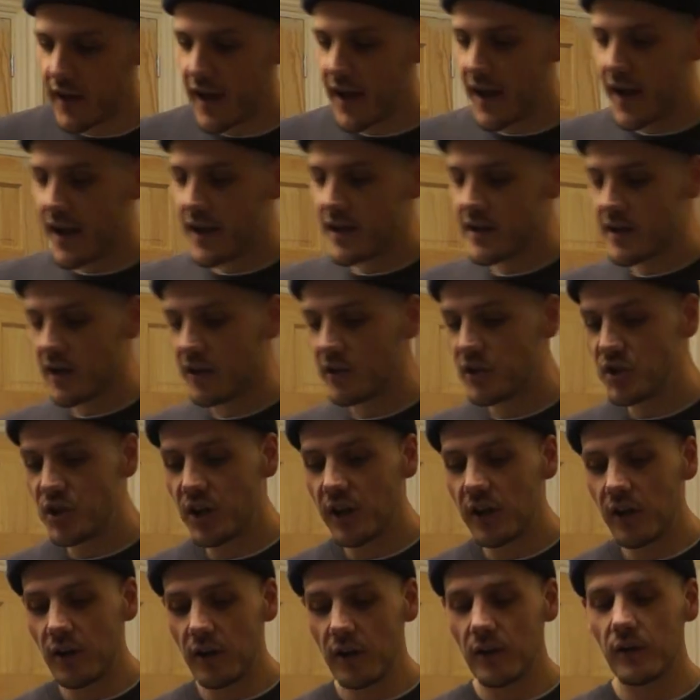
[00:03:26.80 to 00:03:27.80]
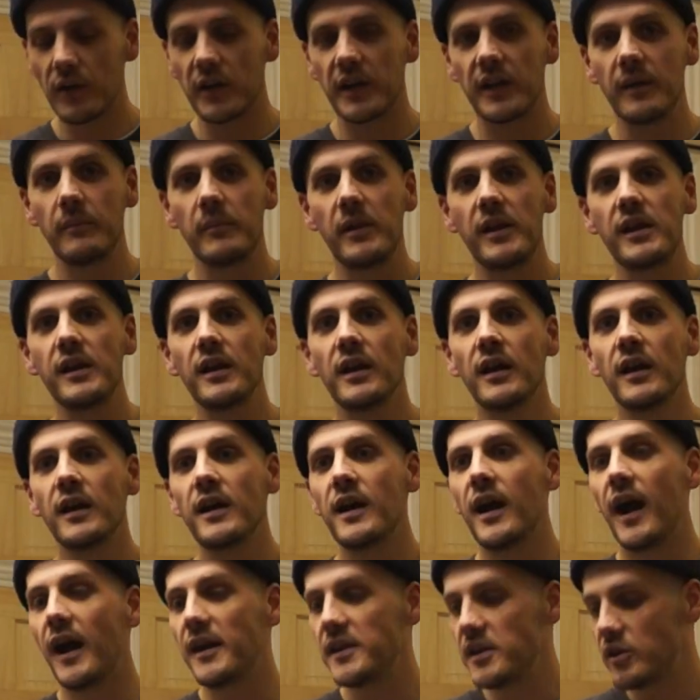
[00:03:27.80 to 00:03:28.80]
a jiggler, lucky me.
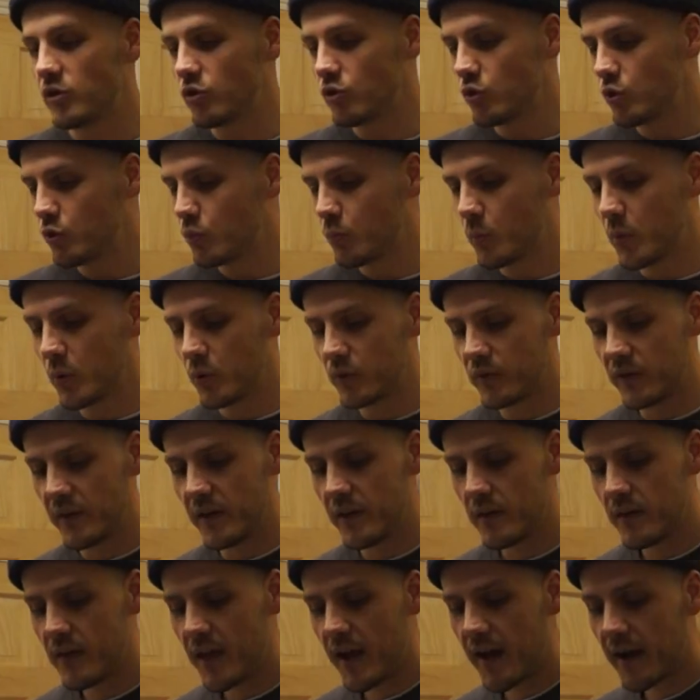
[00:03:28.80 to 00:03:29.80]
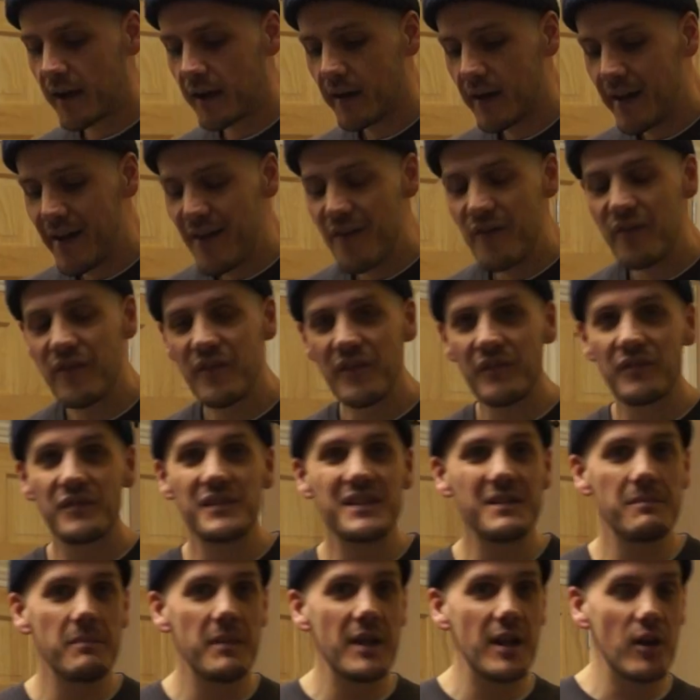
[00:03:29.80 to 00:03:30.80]
I need to put in there
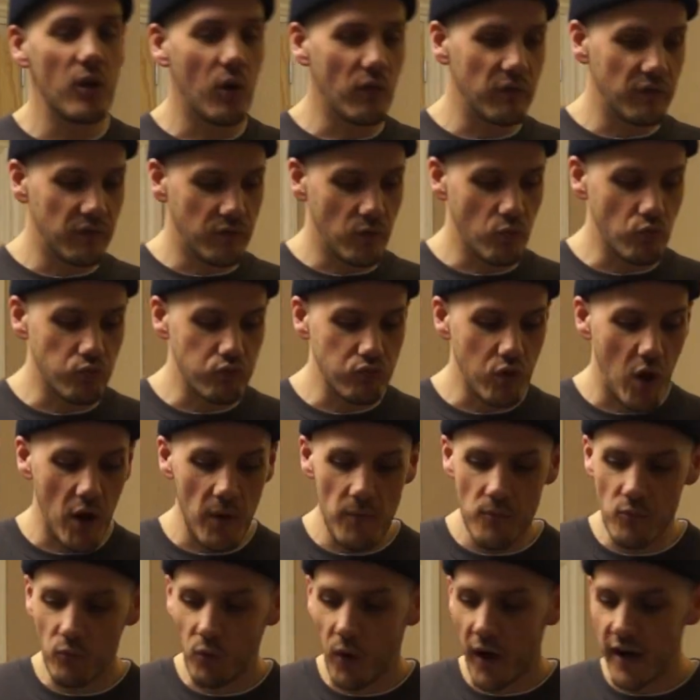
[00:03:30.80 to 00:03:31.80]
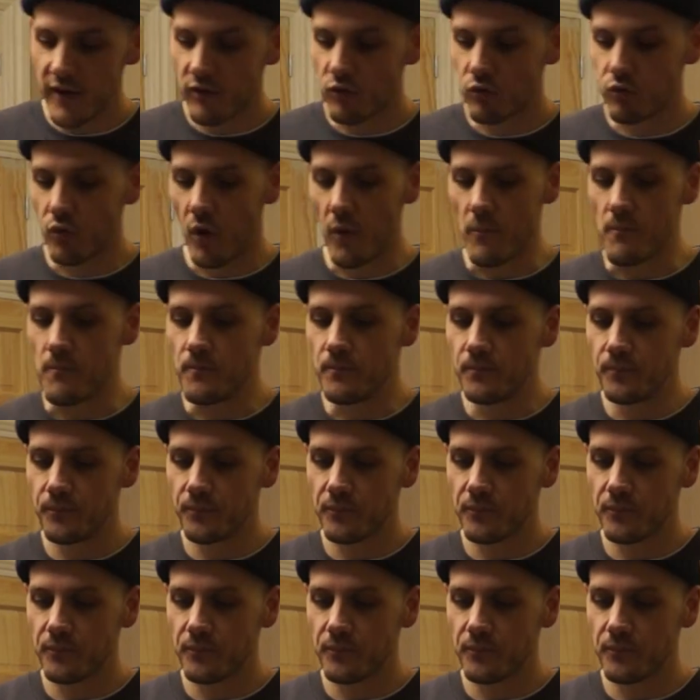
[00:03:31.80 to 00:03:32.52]
50 ml of rum, white rum.